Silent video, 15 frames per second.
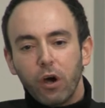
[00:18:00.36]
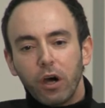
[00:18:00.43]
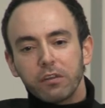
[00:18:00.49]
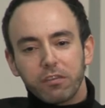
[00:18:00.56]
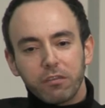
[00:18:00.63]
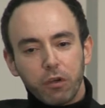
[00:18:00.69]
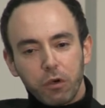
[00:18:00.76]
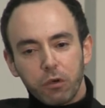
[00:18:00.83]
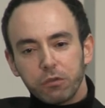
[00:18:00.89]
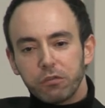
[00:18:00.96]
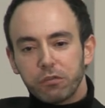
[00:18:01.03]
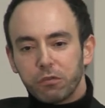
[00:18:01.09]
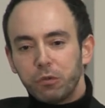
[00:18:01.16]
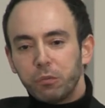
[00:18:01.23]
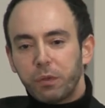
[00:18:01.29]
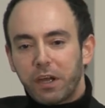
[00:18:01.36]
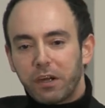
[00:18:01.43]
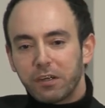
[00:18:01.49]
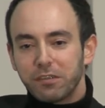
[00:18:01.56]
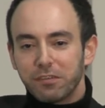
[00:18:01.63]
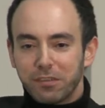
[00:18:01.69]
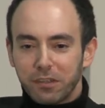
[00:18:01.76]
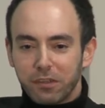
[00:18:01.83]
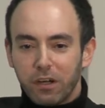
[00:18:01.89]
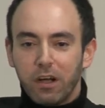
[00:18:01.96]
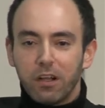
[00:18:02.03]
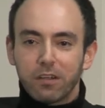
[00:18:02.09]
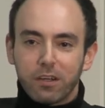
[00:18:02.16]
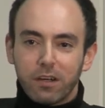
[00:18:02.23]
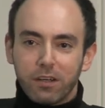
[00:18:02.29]
not those who perished in the
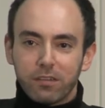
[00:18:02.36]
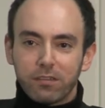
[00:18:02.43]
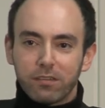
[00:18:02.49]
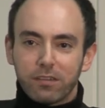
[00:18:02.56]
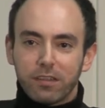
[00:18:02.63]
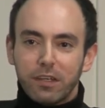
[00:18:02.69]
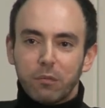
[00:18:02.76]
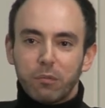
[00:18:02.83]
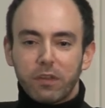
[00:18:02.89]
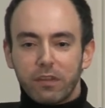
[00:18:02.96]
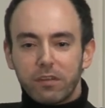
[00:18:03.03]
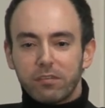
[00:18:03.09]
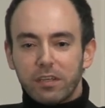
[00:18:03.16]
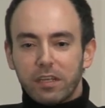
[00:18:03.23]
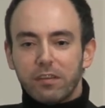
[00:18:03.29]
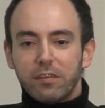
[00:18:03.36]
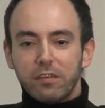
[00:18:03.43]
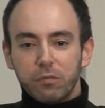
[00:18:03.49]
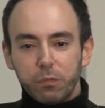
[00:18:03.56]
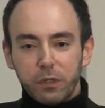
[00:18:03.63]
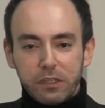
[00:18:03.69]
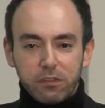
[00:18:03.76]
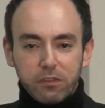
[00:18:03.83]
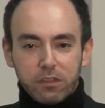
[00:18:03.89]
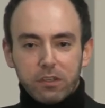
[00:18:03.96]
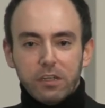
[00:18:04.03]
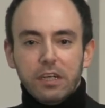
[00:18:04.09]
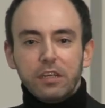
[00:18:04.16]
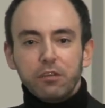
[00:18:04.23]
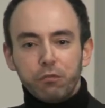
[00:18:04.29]
Holocaust, but they said this
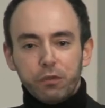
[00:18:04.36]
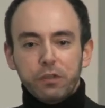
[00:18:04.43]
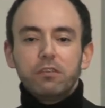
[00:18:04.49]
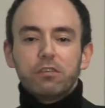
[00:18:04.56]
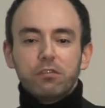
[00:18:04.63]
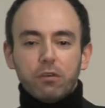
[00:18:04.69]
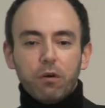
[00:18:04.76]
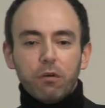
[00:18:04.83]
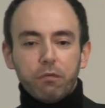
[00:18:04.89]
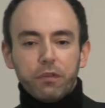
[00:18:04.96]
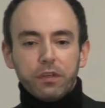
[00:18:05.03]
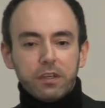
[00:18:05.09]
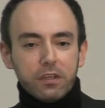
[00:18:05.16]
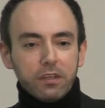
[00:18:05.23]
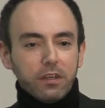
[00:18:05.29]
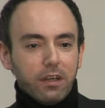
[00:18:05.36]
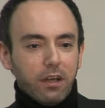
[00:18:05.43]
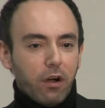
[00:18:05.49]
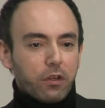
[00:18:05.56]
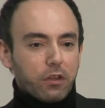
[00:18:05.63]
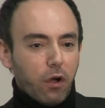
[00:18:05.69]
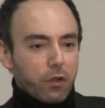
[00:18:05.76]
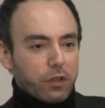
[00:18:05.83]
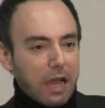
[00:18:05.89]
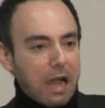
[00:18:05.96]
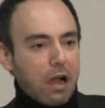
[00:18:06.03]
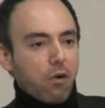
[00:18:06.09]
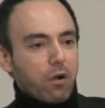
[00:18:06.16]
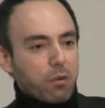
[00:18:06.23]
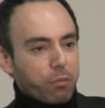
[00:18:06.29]
picture infringes on
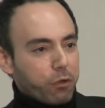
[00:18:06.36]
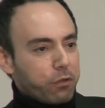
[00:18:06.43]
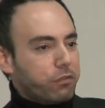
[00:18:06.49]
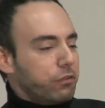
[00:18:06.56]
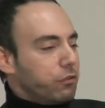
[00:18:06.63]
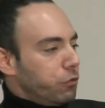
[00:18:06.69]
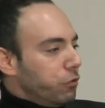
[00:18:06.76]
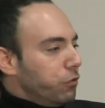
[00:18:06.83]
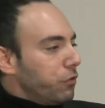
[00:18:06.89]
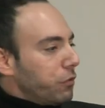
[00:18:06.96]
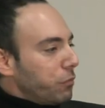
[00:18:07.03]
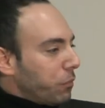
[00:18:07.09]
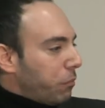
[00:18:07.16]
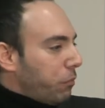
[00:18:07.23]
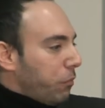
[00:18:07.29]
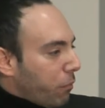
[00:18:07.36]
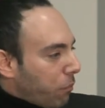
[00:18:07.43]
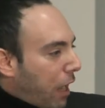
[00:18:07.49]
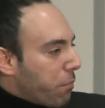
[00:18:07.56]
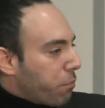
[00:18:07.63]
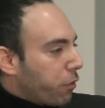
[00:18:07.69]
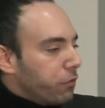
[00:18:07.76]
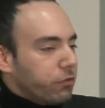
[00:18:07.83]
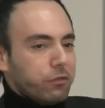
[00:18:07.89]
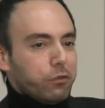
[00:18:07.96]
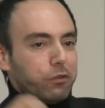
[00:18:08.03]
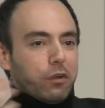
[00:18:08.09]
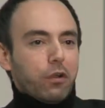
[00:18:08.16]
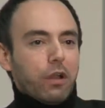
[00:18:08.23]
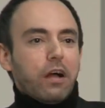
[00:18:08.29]
our personhood, on my
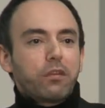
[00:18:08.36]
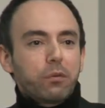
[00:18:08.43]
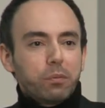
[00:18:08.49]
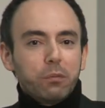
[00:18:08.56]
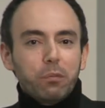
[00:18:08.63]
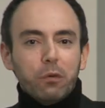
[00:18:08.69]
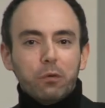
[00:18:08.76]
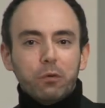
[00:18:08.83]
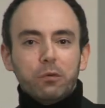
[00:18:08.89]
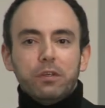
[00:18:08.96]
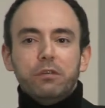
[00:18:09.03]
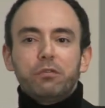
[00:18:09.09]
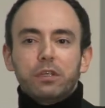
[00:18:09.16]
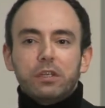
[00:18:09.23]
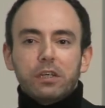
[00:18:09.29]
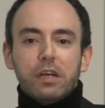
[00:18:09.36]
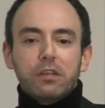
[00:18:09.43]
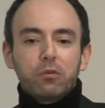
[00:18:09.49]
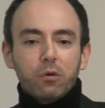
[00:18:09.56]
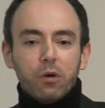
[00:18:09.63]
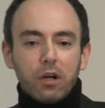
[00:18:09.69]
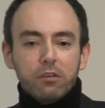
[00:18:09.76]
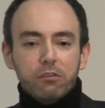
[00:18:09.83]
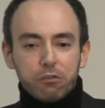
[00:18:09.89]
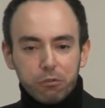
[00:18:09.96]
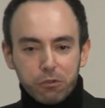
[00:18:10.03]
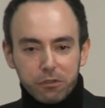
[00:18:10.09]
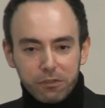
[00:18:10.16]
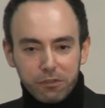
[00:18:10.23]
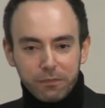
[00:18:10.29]
personhood, all other people who live here and who are
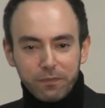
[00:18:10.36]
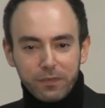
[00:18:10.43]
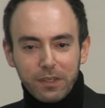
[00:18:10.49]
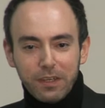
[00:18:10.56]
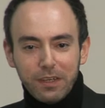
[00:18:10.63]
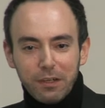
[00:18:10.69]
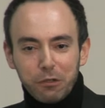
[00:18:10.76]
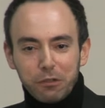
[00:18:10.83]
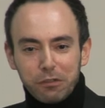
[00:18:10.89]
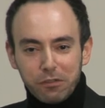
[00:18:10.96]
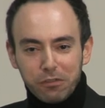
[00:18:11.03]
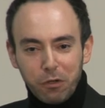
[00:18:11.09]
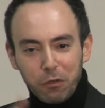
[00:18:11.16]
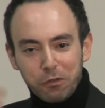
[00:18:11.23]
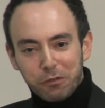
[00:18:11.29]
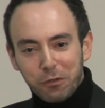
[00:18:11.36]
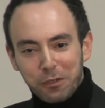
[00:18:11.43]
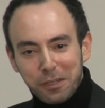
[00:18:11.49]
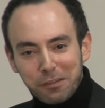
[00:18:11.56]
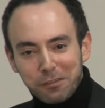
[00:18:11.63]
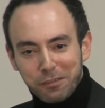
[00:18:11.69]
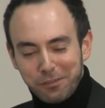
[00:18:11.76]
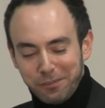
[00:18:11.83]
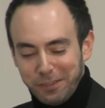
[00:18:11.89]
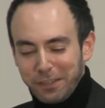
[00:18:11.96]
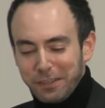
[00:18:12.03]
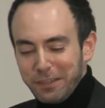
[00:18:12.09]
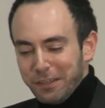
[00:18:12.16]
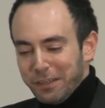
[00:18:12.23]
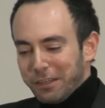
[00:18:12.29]
Jewish, which is also an
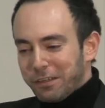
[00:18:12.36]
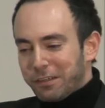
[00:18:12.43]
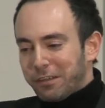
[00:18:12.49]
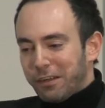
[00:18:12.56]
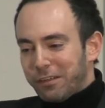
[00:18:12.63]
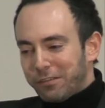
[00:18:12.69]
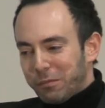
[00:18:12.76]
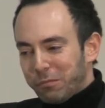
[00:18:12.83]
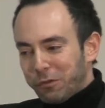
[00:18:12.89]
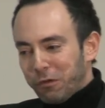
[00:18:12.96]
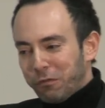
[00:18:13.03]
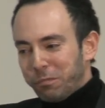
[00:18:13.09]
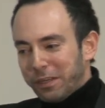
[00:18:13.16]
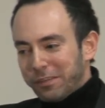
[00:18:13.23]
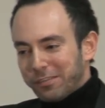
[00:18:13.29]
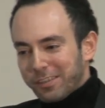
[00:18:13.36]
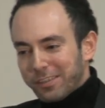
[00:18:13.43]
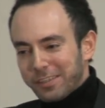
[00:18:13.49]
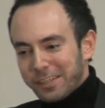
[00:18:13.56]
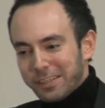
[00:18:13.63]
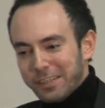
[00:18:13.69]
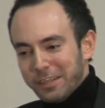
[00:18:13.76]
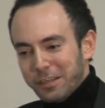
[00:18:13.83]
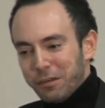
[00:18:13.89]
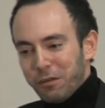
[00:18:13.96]
interesting concept of basically